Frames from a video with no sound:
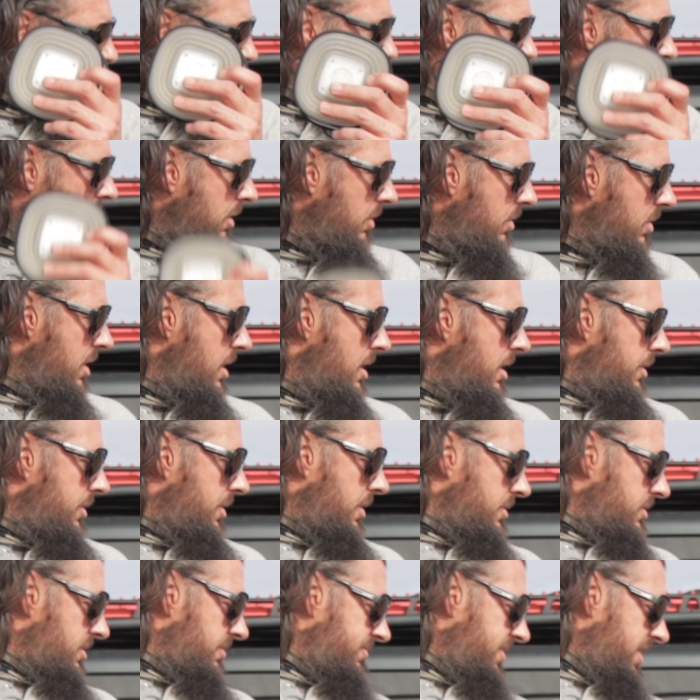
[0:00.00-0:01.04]
So
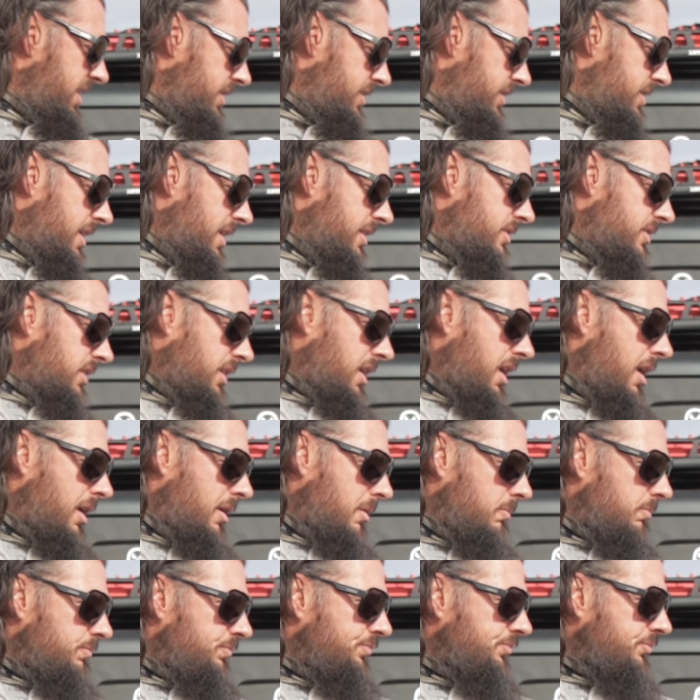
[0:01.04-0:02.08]
there's a fantastic item.